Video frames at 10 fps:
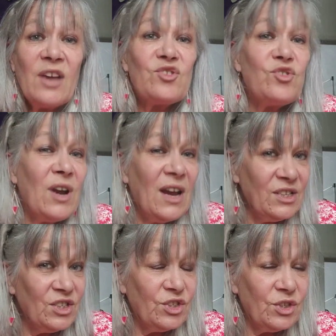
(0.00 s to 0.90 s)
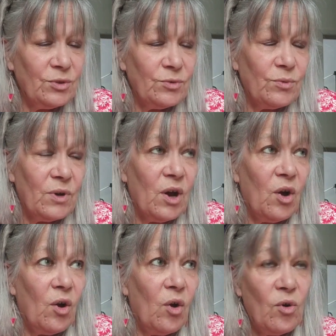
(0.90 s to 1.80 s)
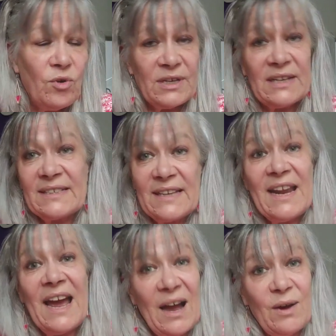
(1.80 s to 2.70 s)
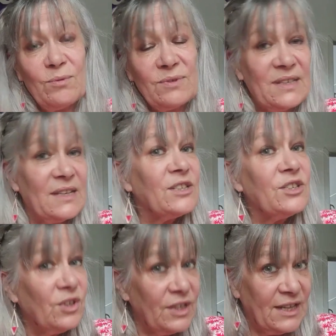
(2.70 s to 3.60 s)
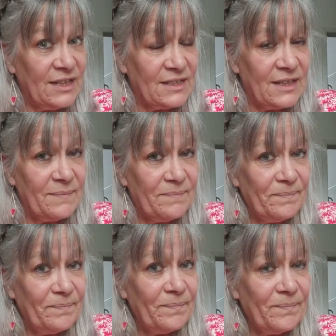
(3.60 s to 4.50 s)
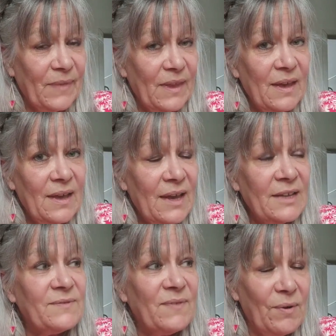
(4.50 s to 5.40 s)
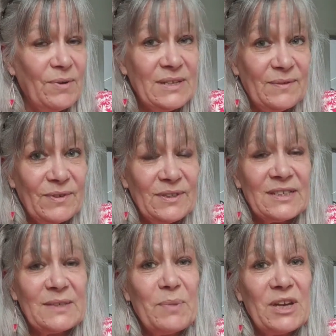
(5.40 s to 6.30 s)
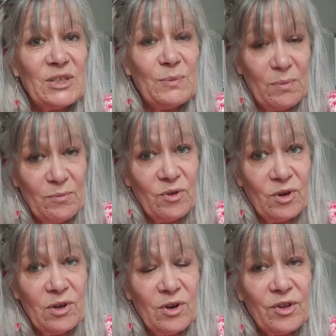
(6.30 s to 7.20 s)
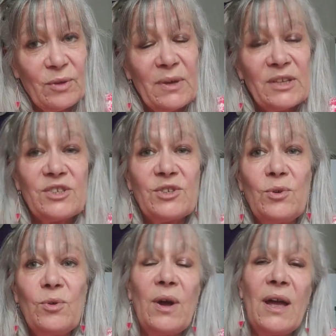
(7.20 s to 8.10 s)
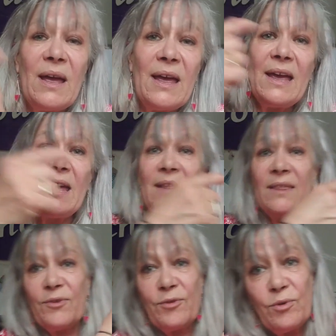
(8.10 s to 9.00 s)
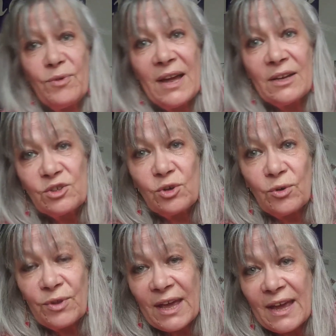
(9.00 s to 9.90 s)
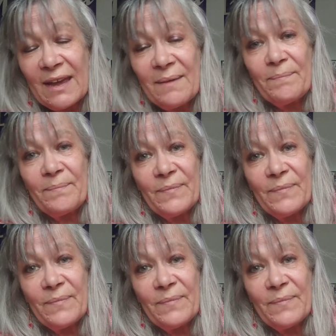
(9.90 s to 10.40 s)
Trying to do orders in a house is not easy. It's very difficult, especially when we've got a lot of them. And so through that door there,